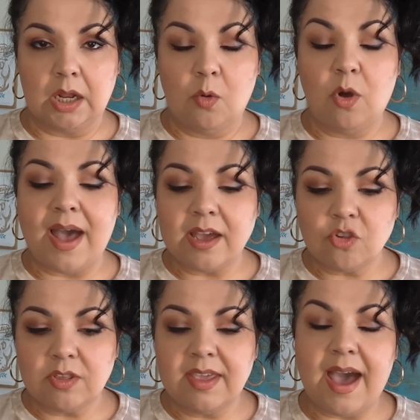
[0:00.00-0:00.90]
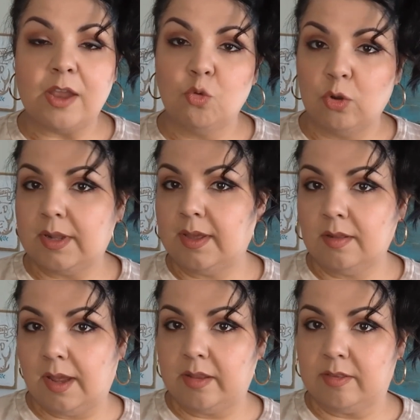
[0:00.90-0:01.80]
Well, actually, I really
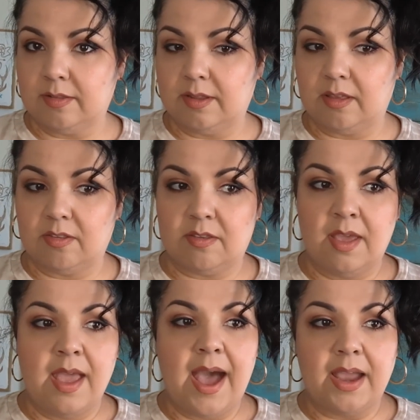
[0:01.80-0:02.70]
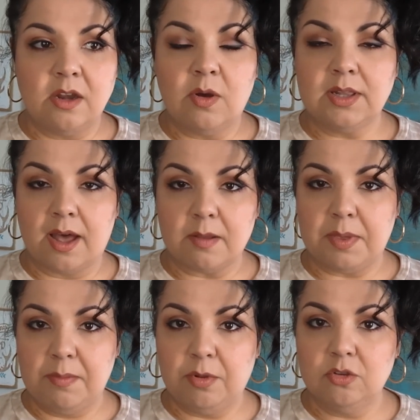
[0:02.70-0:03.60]
like to list. I know a lot of
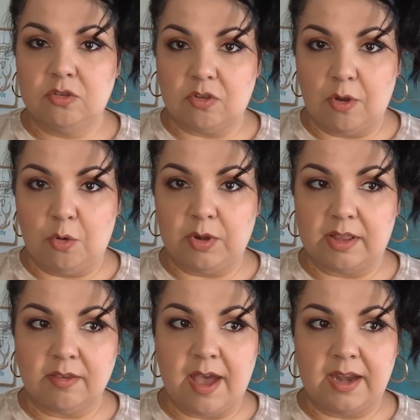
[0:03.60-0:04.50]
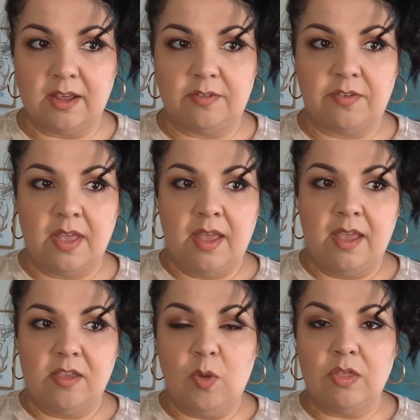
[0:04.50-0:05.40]
people don't. It's kind of,
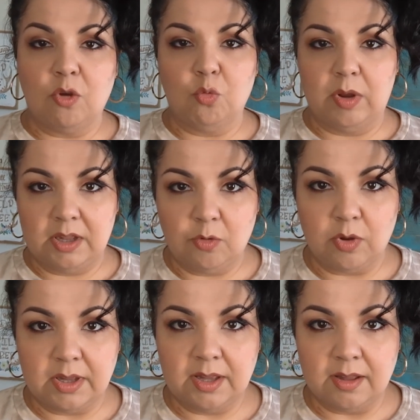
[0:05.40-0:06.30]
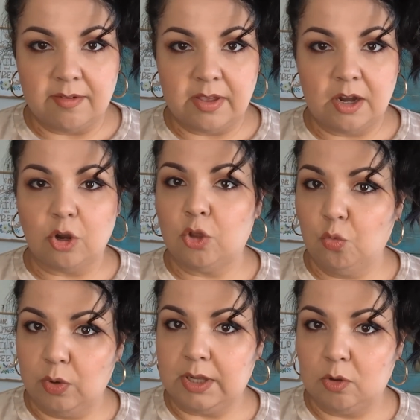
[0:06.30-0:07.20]
you either really, really love it or you
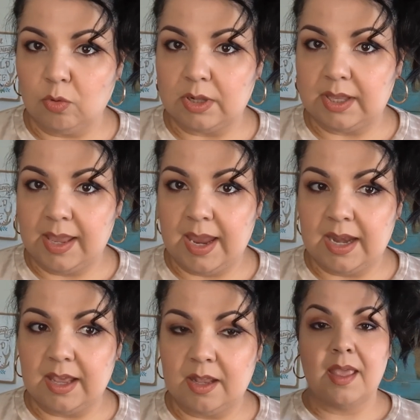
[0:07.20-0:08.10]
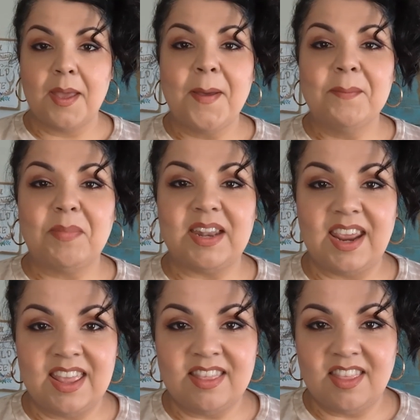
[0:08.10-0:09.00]
really, really hate it. But
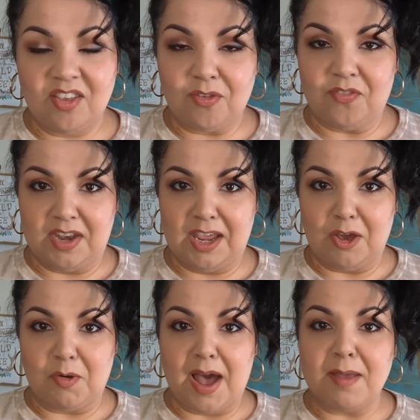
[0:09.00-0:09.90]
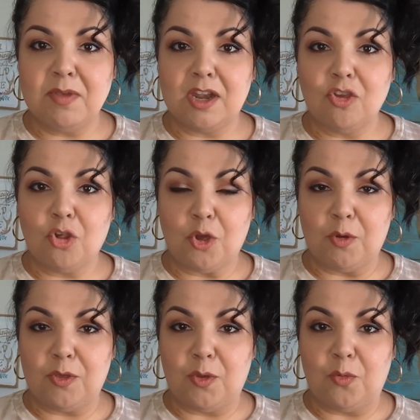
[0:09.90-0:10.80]
in this video, I'm going to show
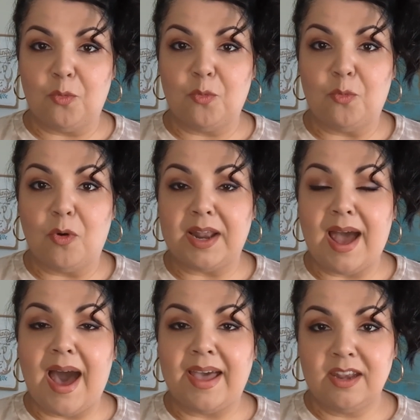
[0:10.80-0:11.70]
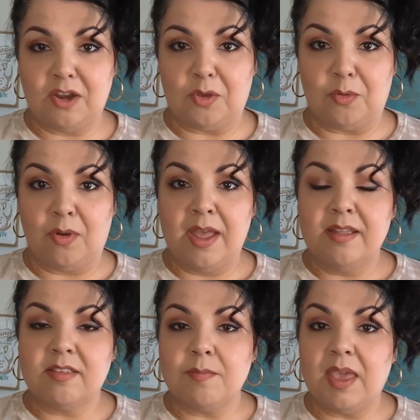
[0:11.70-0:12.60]
you what I do
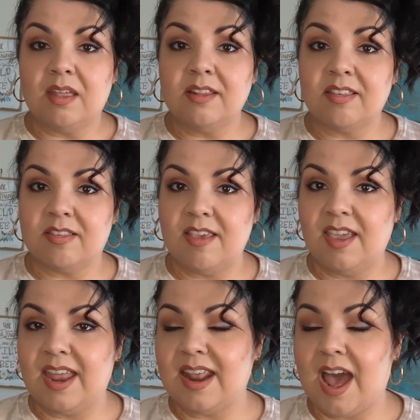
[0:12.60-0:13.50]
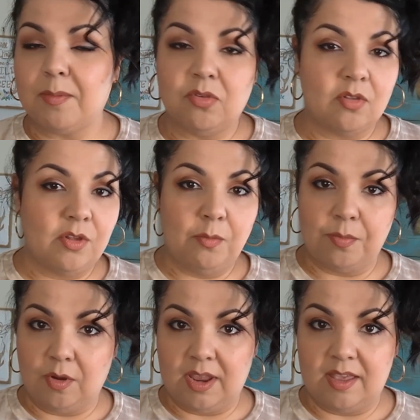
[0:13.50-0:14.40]
to make listing an absolute
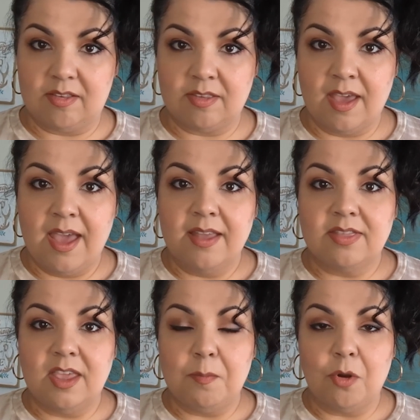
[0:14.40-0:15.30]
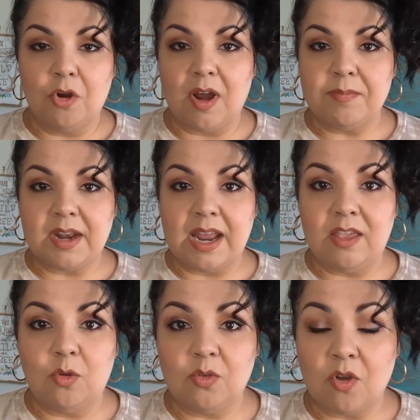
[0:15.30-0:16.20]
breeze. The program that I
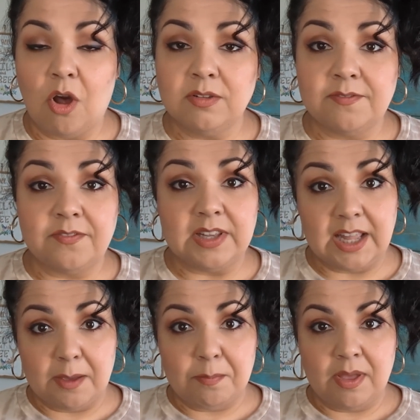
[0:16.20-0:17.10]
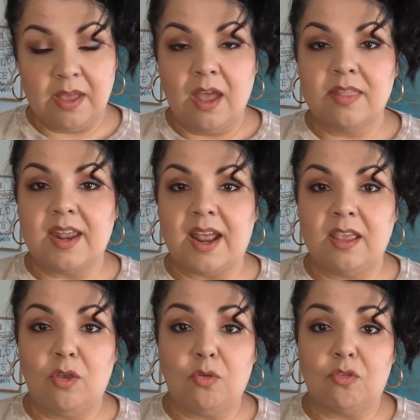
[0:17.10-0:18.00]
use called Flyp, that I
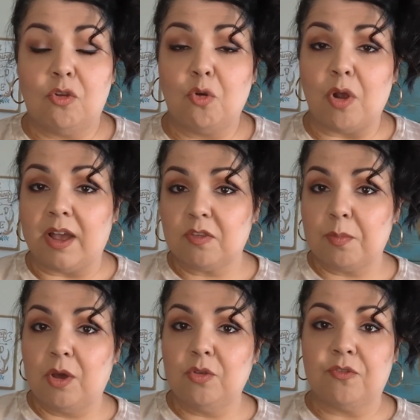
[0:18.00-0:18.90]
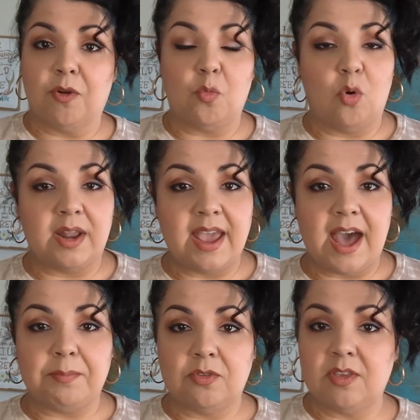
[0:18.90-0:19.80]
use to cross post from one
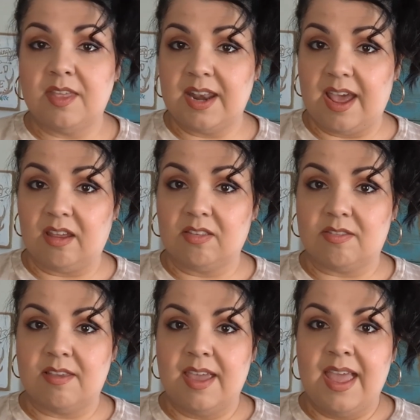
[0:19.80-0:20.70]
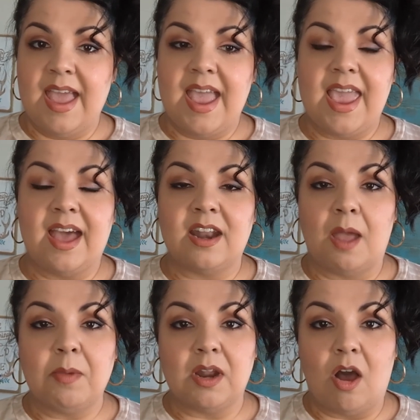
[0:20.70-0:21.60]
app to the next. And
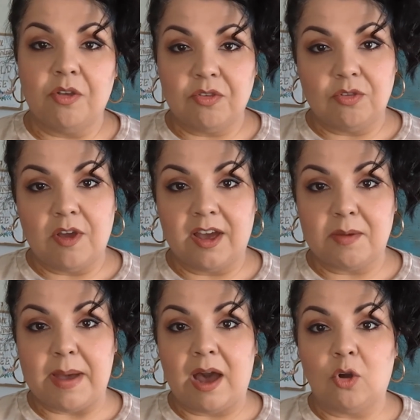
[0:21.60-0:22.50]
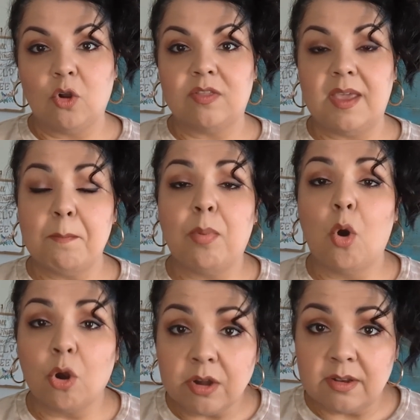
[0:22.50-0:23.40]
I'm going to also talk about the
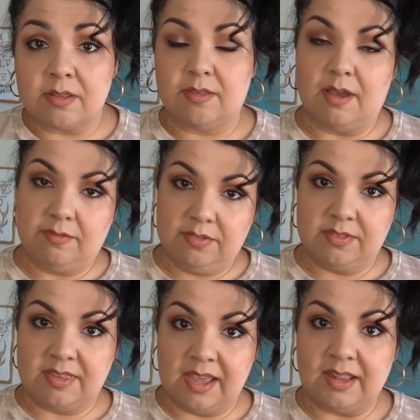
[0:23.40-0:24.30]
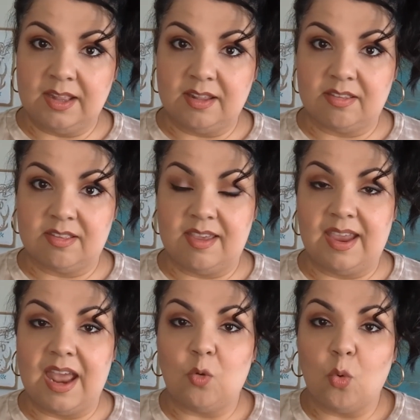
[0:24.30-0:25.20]
importance of daily listing
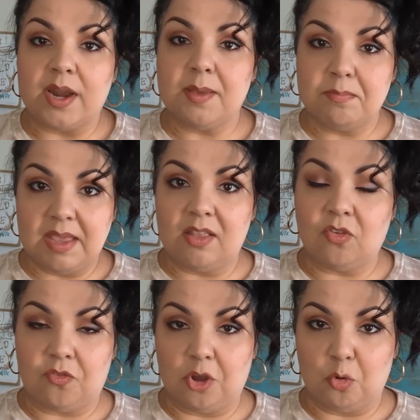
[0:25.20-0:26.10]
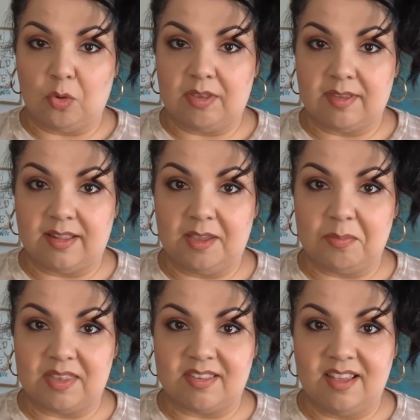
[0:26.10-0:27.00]
and what it means for your reselling
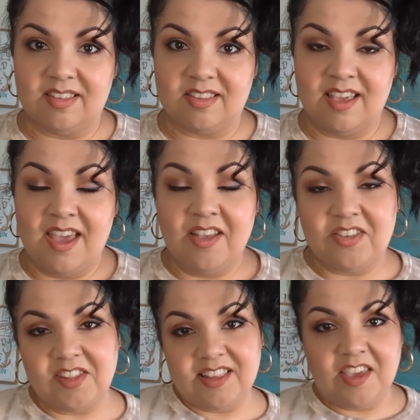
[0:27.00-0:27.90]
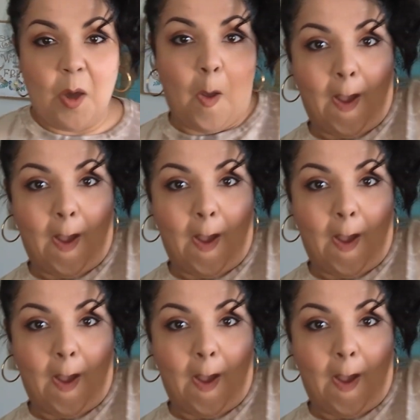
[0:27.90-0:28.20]
business. So let's go.